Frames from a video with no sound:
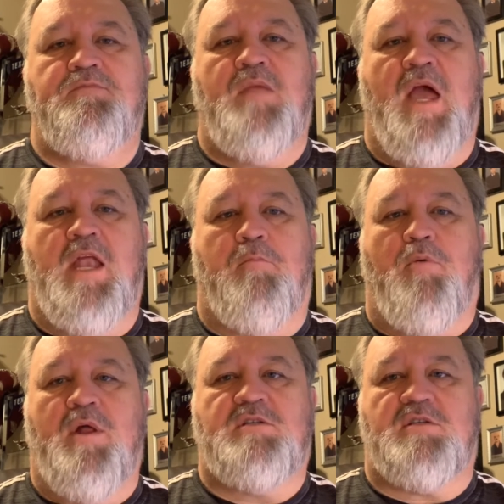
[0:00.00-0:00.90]
and it
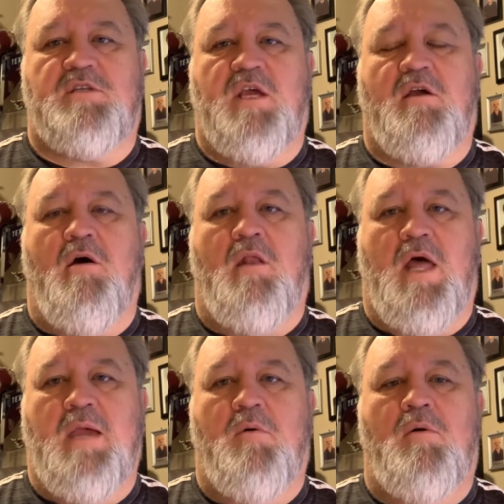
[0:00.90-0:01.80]
prints a stick-on
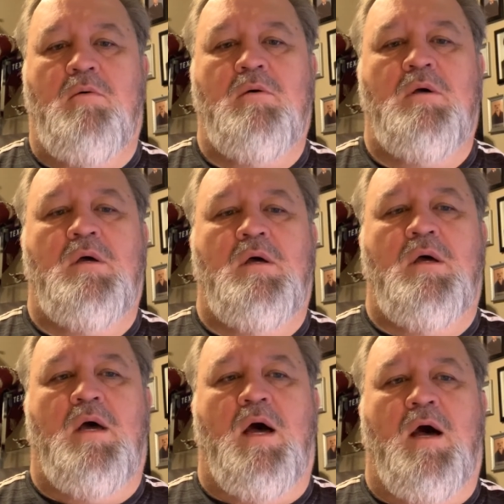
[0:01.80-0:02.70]
label,
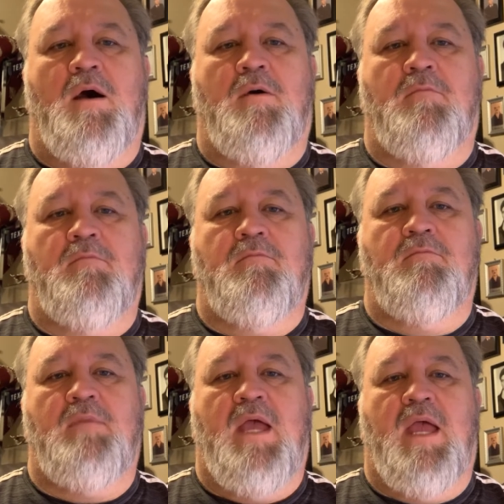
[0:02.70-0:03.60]
um,
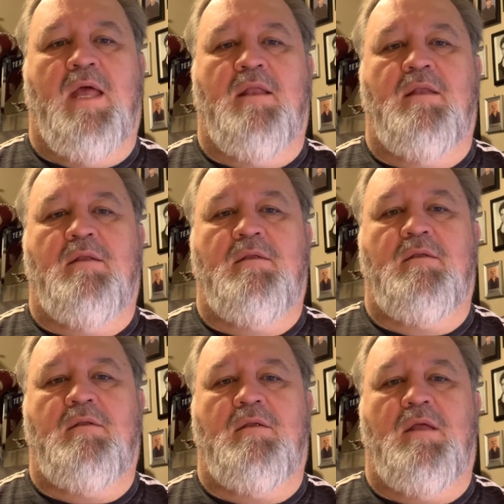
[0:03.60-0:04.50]
and
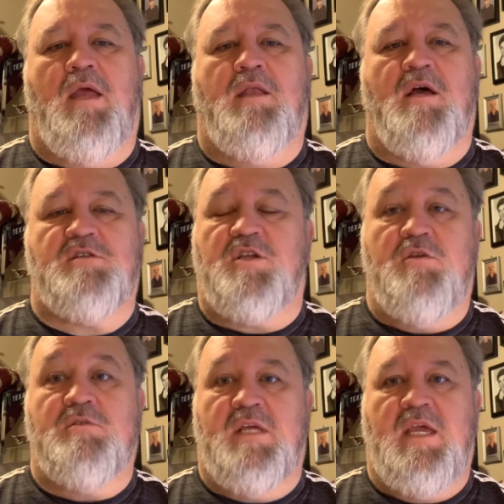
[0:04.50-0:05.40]
it doesn't
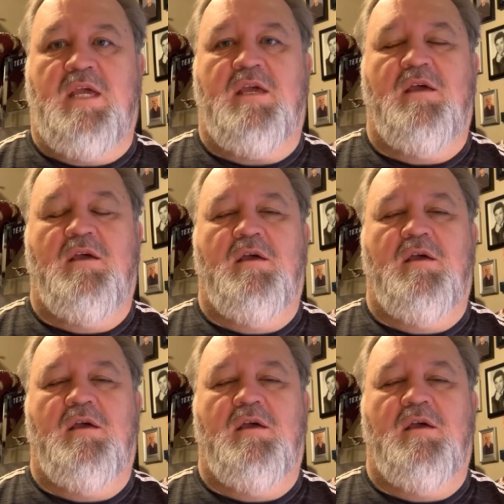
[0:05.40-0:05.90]
use ink.